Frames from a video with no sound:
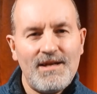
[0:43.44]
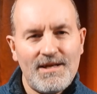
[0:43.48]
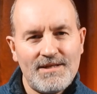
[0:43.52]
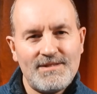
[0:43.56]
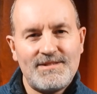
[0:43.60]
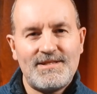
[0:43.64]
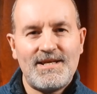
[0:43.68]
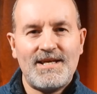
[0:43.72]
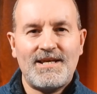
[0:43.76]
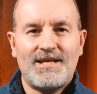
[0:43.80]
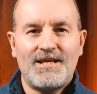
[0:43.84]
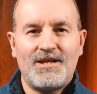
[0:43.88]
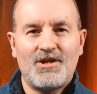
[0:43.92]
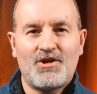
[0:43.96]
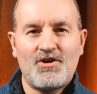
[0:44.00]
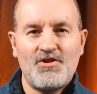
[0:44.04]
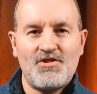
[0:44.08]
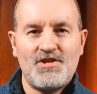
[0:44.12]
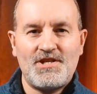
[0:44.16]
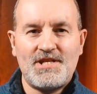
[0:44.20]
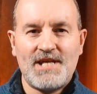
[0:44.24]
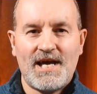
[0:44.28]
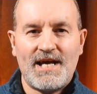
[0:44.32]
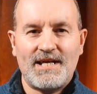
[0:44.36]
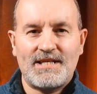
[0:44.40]
Let's take a look at
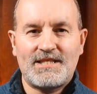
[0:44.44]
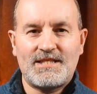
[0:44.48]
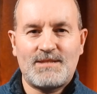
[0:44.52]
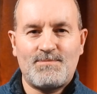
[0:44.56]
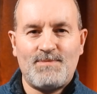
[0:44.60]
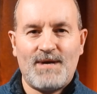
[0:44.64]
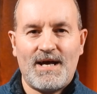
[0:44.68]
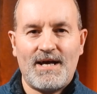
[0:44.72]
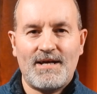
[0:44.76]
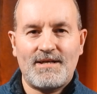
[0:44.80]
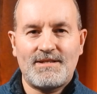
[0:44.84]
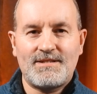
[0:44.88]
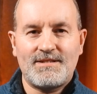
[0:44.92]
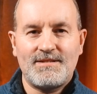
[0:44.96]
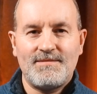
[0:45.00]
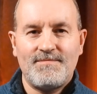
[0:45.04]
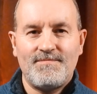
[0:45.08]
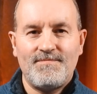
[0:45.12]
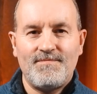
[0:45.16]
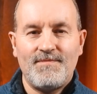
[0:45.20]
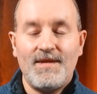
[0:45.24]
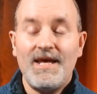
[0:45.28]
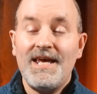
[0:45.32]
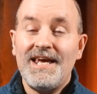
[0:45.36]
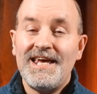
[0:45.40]
the tech specs.
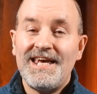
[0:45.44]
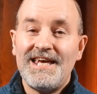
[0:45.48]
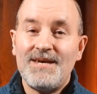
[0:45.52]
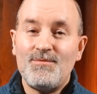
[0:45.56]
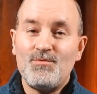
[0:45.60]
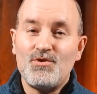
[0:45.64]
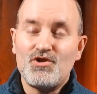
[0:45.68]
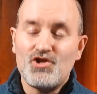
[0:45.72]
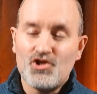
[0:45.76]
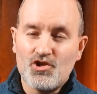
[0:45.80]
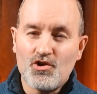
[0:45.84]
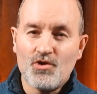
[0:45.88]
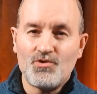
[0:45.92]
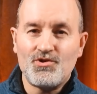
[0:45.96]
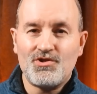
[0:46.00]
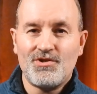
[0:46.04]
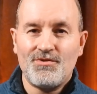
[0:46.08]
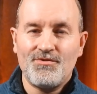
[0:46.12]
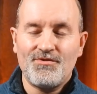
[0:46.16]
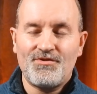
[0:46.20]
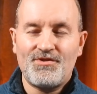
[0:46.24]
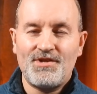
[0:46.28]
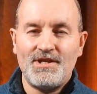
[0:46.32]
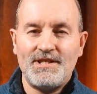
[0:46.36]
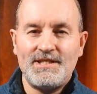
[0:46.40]
It was shot
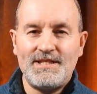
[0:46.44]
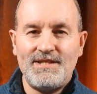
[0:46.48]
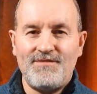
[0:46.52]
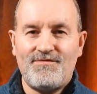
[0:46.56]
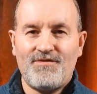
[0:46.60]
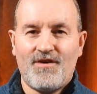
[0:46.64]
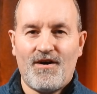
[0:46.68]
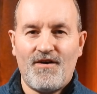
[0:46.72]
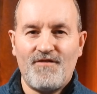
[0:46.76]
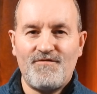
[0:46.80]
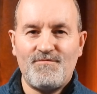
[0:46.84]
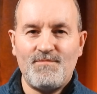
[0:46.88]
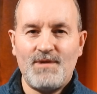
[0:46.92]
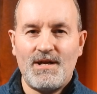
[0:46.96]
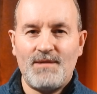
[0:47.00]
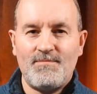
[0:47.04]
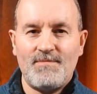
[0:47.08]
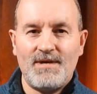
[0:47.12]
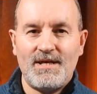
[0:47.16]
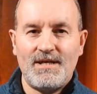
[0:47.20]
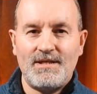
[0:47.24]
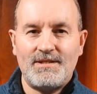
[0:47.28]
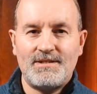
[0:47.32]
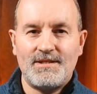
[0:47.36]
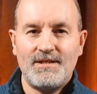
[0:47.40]
on
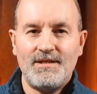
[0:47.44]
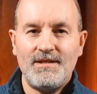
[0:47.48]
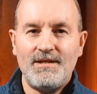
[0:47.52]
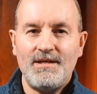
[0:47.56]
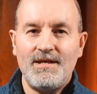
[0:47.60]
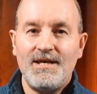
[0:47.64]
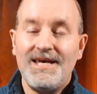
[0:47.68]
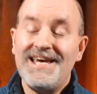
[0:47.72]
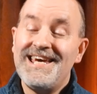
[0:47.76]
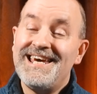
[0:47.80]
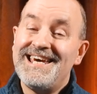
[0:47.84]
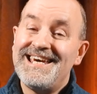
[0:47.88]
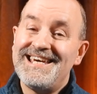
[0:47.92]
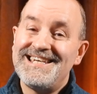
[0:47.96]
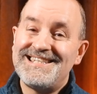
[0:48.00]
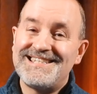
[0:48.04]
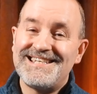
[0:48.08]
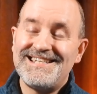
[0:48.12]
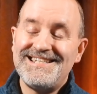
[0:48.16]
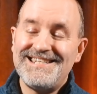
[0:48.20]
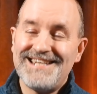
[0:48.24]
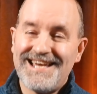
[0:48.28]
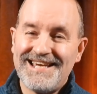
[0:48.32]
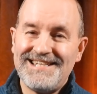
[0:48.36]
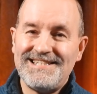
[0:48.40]
35mm, it's
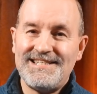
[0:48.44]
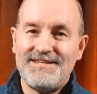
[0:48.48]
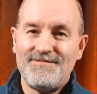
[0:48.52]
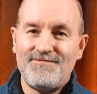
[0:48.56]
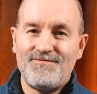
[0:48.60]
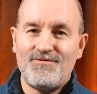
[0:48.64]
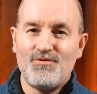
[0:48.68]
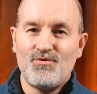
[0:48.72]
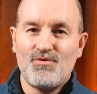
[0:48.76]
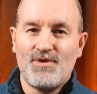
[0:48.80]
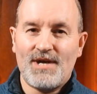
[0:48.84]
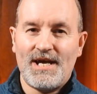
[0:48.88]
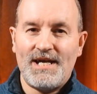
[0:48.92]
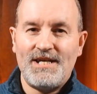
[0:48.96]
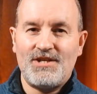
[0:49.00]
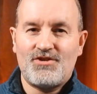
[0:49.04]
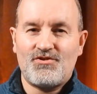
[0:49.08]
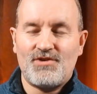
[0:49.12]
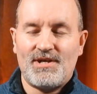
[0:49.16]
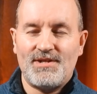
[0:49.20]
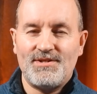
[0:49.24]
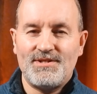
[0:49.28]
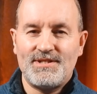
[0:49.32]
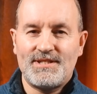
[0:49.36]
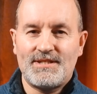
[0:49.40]
a native 4K
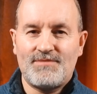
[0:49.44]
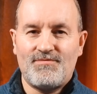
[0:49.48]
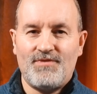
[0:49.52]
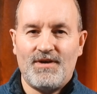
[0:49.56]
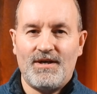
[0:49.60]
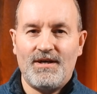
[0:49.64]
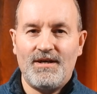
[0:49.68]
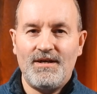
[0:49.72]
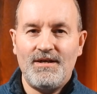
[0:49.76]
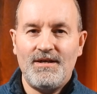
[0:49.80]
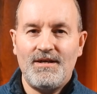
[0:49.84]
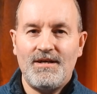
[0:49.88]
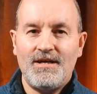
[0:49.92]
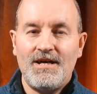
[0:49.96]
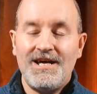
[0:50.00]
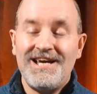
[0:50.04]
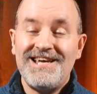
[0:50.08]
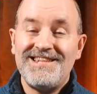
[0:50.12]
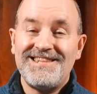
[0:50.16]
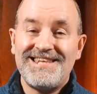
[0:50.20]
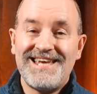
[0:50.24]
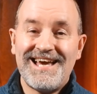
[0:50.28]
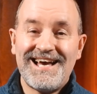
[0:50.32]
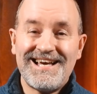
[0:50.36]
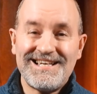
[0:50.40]
transfer,
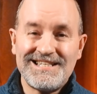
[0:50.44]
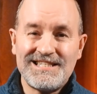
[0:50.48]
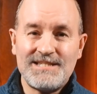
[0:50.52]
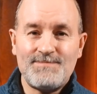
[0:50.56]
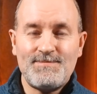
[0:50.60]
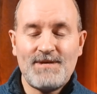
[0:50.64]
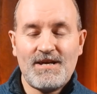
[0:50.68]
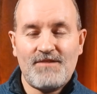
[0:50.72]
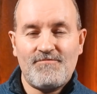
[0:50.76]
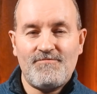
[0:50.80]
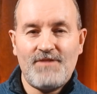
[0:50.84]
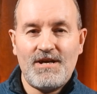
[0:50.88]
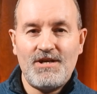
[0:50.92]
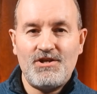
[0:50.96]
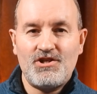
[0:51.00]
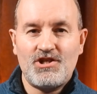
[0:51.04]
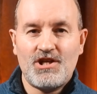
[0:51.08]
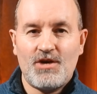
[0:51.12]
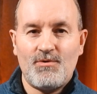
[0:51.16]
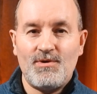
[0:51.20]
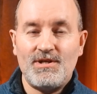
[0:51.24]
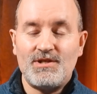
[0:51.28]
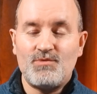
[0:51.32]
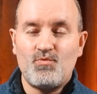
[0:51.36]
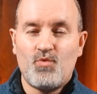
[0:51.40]
the aspect
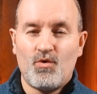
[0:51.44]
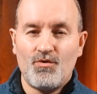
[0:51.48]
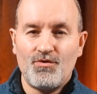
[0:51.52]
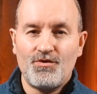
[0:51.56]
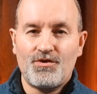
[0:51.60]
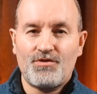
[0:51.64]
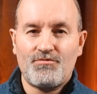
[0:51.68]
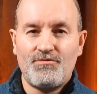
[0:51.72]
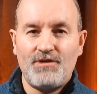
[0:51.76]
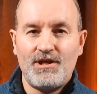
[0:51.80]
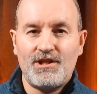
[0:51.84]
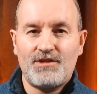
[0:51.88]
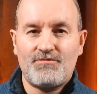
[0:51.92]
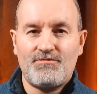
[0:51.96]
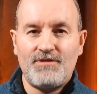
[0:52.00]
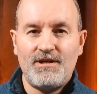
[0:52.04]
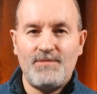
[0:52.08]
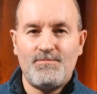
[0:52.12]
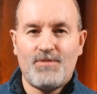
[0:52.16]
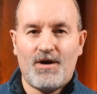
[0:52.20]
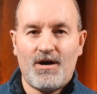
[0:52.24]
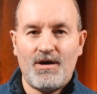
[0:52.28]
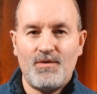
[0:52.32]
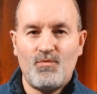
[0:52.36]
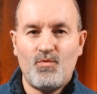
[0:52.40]
ratio is
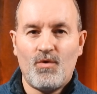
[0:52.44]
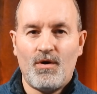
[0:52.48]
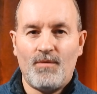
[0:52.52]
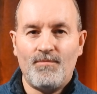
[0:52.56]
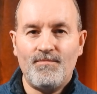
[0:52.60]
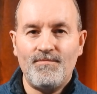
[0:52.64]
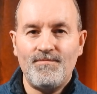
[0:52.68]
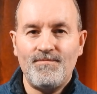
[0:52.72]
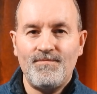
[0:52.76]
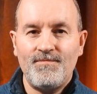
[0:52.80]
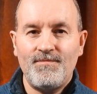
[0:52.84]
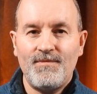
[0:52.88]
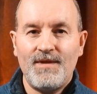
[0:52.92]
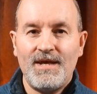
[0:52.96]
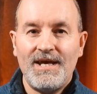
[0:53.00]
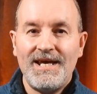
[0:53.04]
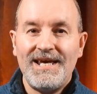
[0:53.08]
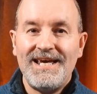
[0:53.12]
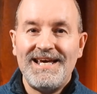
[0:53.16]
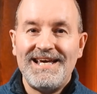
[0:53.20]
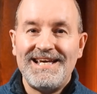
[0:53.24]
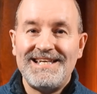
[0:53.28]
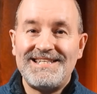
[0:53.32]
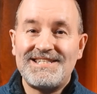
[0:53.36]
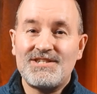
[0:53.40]
1:3:3:1,
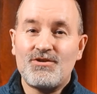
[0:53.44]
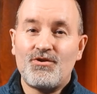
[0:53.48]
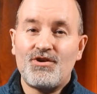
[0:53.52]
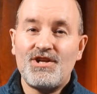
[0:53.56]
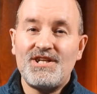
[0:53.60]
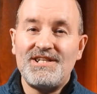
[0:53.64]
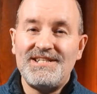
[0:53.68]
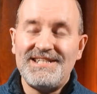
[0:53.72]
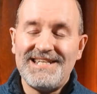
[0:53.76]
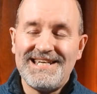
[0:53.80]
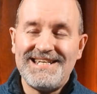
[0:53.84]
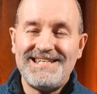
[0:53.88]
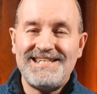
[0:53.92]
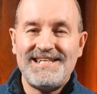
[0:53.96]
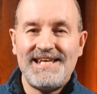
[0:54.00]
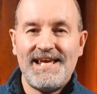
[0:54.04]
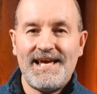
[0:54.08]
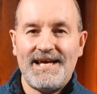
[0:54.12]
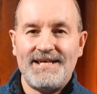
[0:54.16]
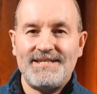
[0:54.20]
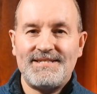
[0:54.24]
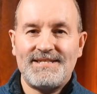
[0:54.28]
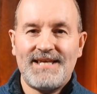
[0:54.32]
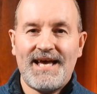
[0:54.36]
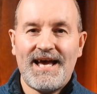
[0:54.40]
it's got a
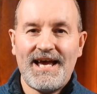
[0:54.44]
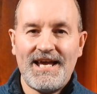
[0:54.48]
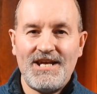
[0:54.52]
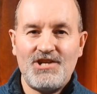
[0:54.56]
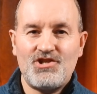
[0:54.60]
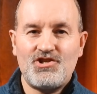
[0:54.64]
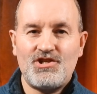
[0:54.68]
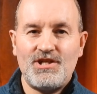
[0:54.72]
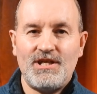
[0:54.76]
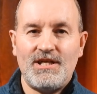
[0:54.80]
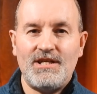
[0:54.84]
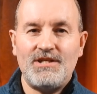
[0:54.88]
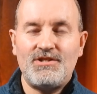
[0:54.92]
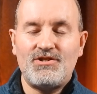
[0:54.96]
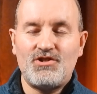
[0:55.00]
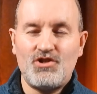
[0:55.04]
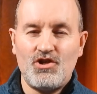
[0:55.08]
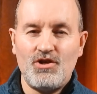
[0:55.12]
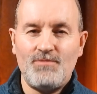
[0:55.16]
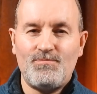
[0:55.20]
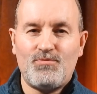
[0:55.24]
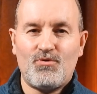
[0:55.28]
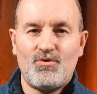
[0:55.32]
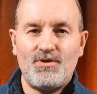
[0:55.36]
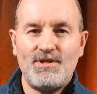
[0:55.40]
DTS HD
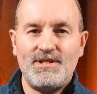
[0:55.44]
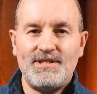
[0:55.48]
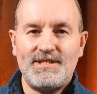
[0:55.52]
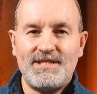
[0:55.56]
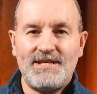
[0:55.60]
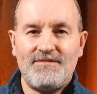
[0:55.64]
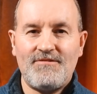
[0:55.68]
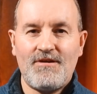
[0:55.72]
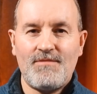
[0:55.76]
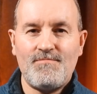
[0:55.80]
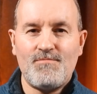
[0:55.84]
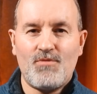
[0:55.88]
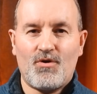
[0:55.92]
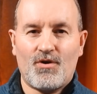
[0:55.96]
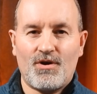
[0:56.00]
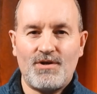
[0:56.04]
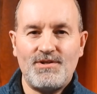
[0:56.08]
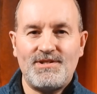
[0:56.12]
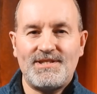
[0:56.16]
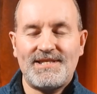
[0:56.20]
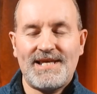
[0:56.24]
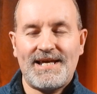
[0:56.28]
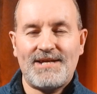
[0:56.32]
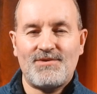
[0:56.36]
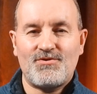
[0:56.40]
2.0 mono
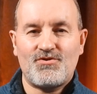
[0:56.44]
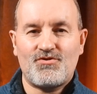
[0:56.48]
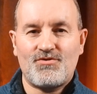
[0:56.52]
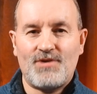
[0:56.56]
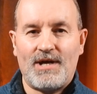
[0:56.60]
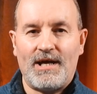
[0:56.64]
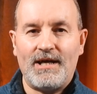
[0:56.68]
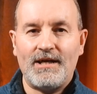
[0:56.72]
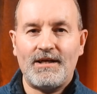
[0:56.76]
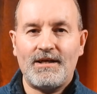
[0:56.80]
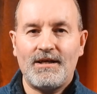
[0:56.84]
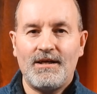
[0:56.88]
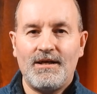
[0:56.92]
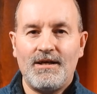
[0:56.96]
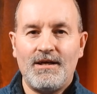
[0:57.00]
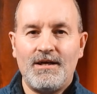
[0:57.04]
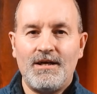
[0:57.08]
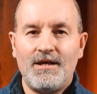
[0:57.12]
soundtrack,